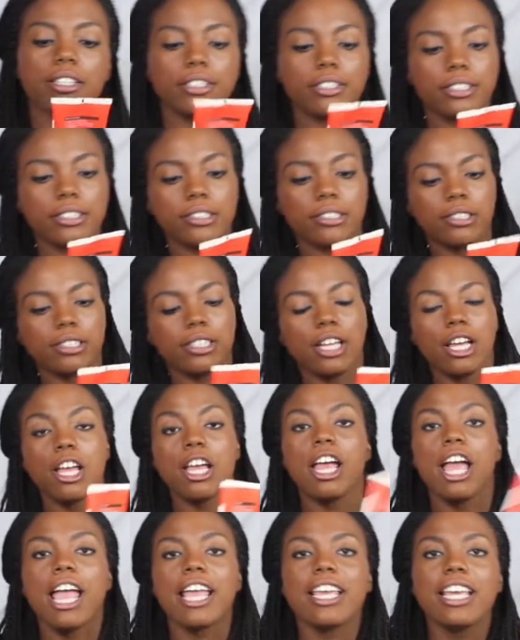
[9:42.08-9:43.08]
I
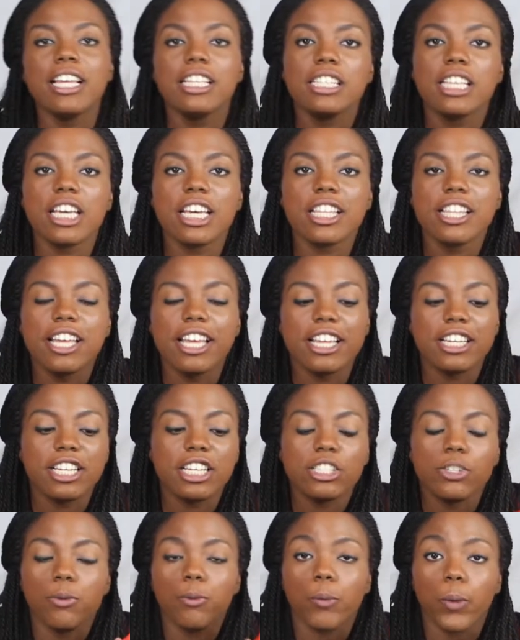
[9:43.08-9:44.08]
can't say
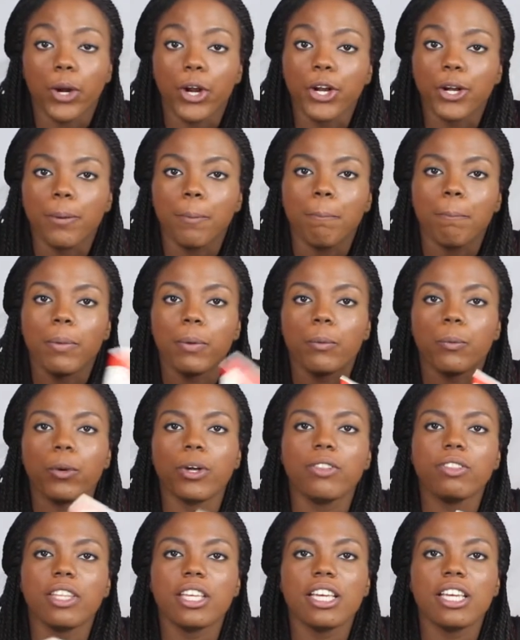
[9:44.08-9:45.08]
that it doesn't work,
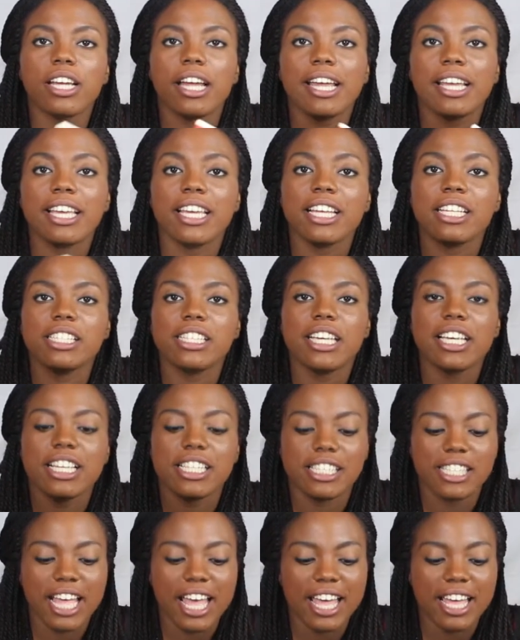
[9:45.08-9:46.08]
but one thing I can
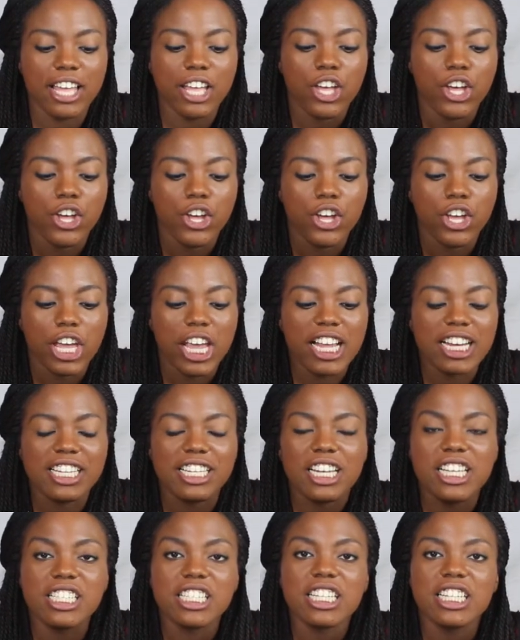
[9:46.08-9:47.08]
say is that
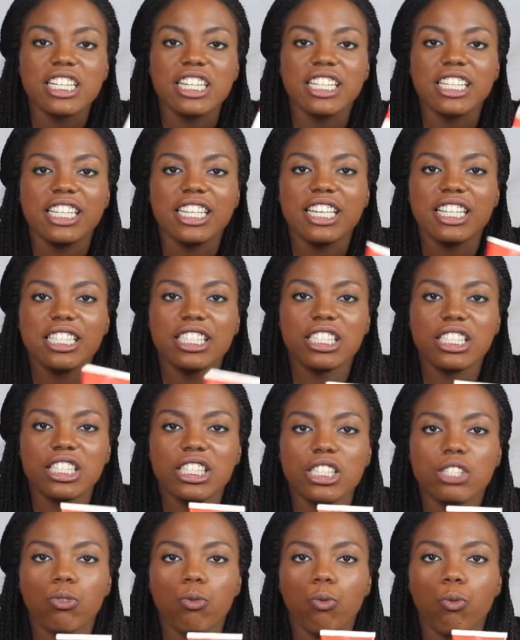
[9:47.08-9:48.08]
it doesn't
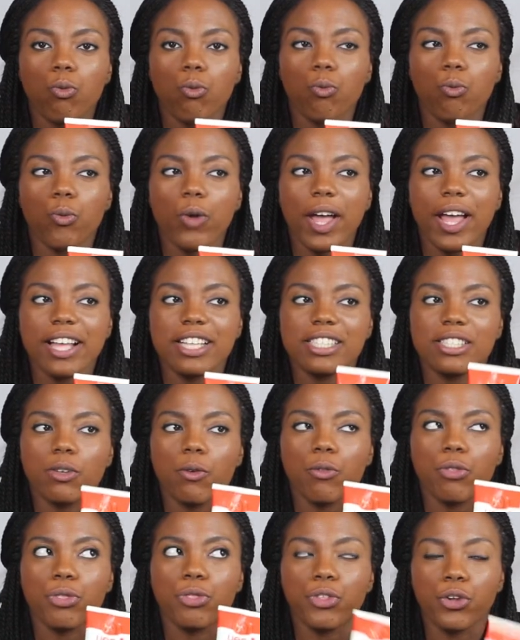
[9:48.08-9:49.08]
cleanse
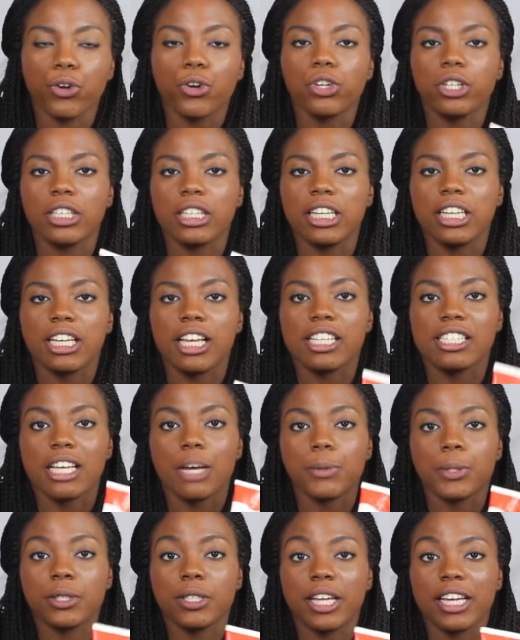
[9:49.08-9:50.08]
as
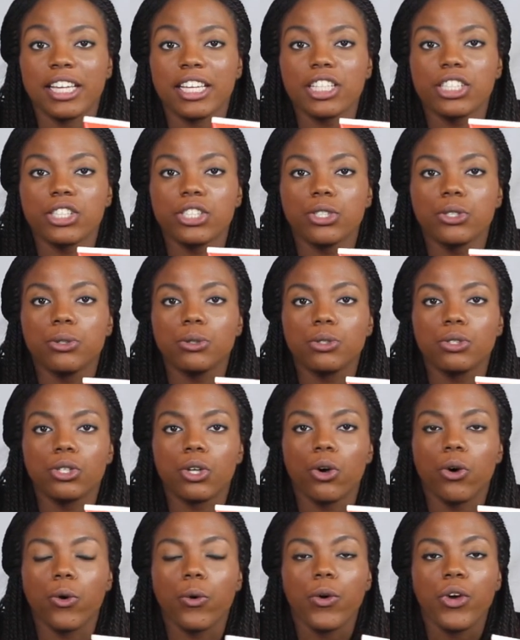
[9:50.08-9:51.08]
thoroughly as I would like it
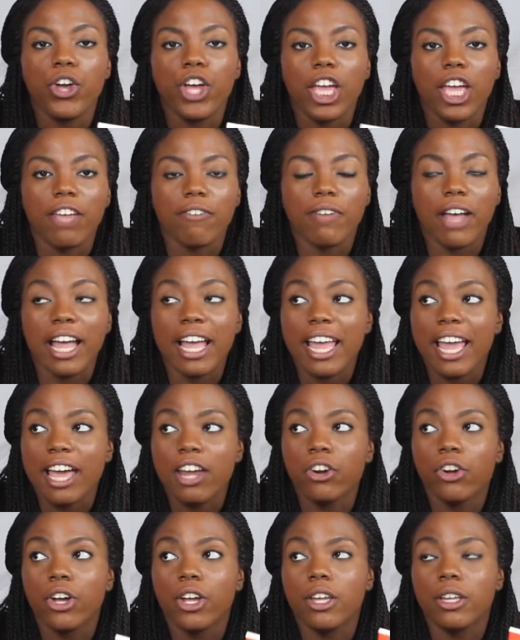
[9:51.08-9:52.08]
to. So if
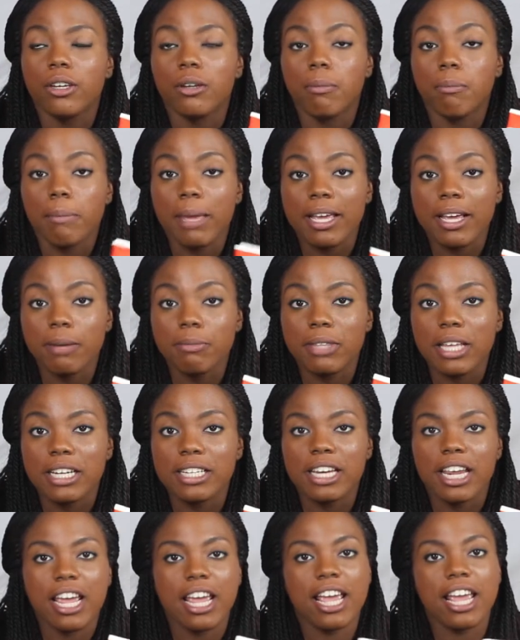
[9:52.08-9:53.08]
I had on
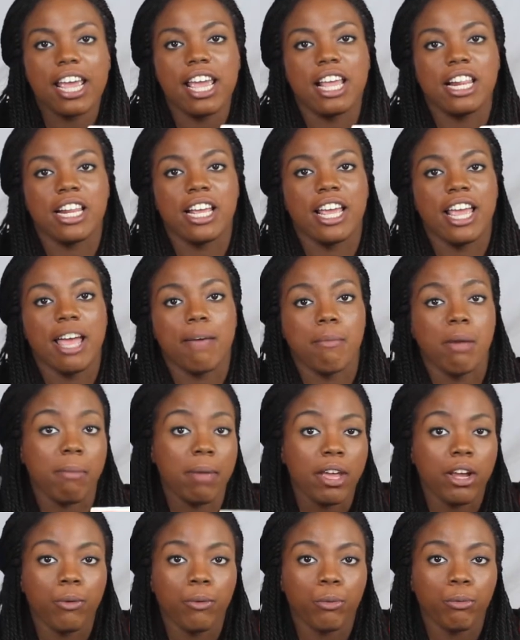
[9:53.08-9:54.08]
makeup that day and I
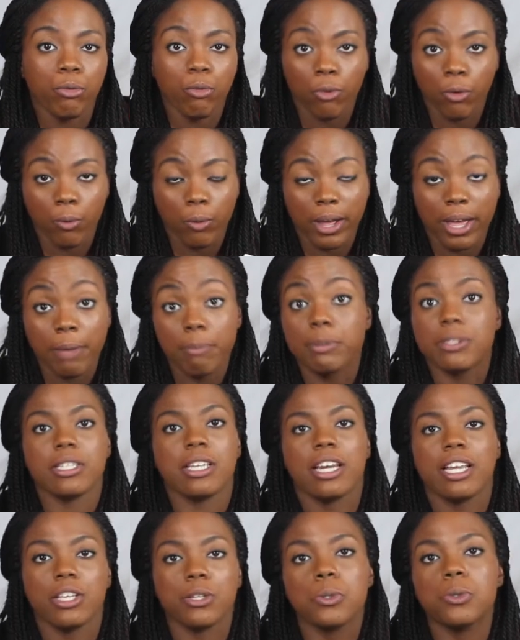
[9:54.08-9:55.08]
had my makeup remover
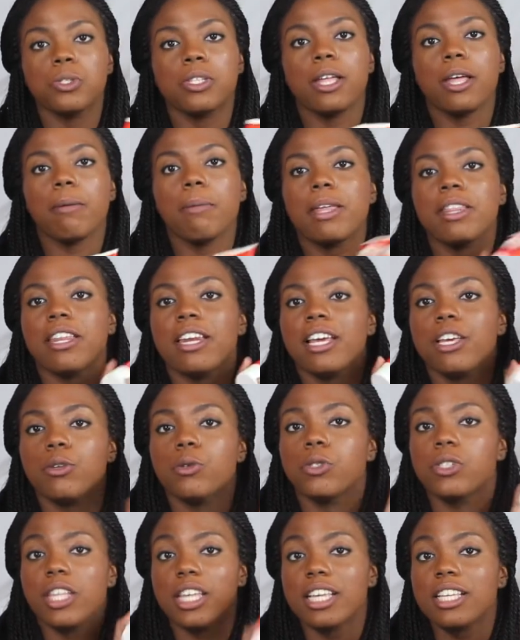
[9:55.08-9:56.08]
wipes and I use them and
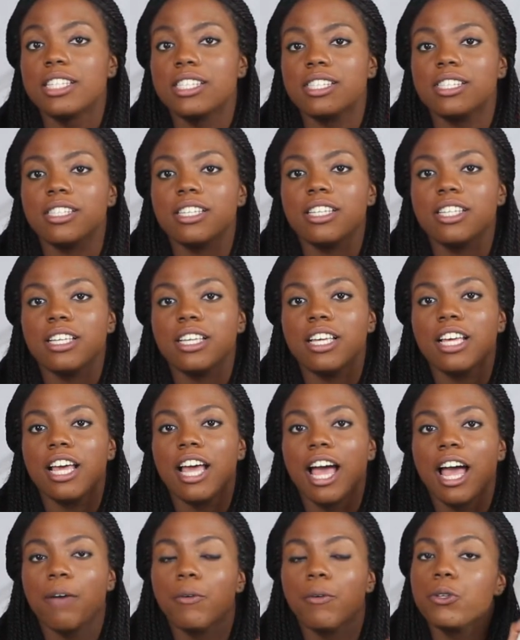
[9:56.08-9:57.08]
then I use this,
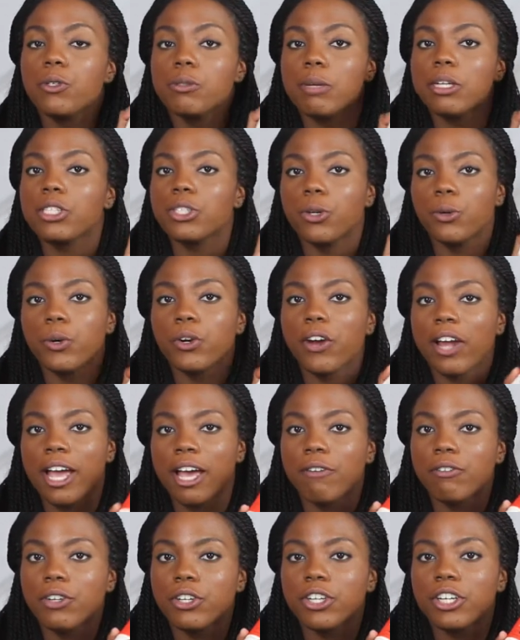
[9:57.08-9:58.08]
I would use my
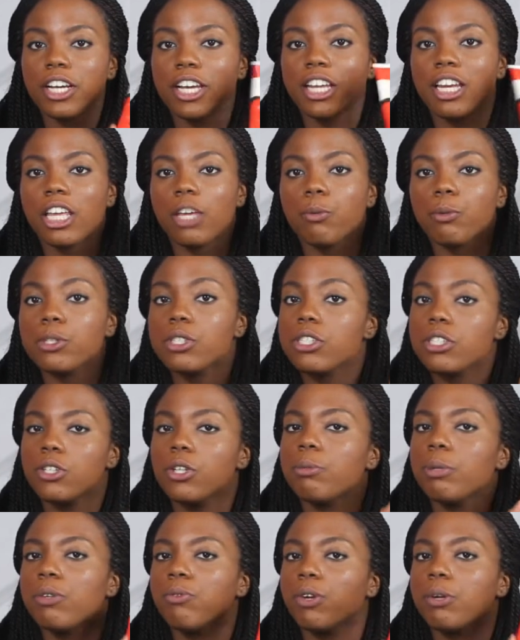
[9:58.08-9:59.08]
toner after and it
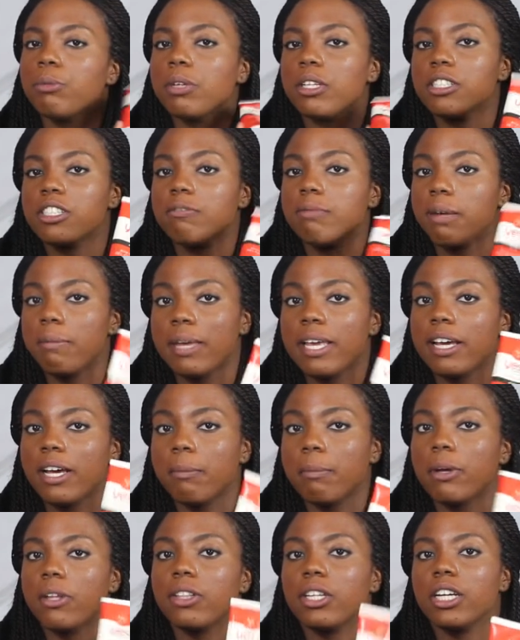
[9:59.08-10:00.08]
would still be remnants of my
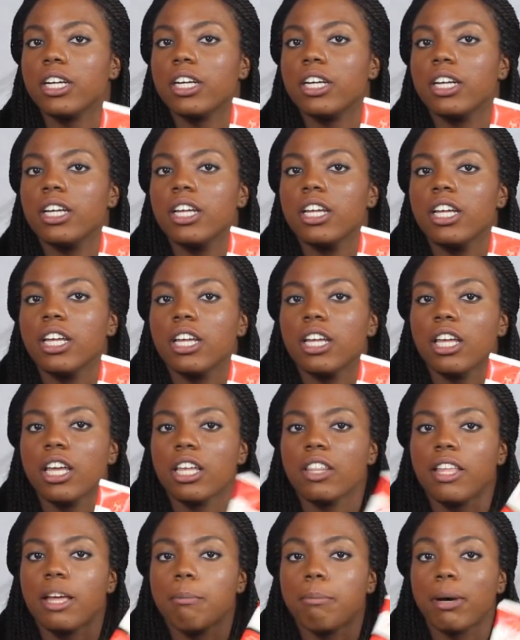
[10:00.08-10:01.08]
makeup on there.
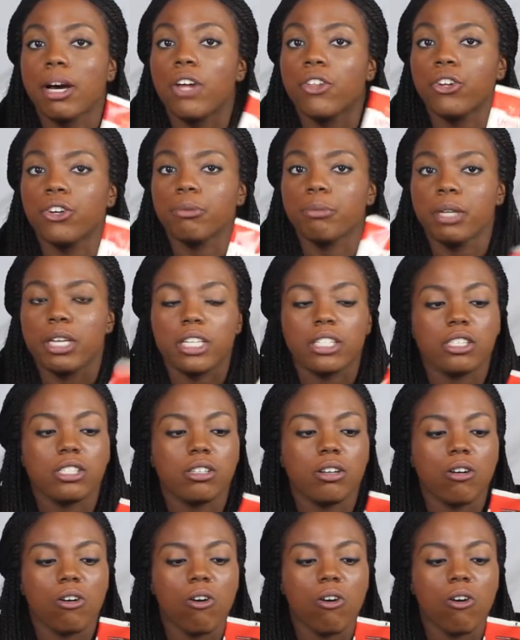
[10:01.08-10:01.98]
And that bothered me.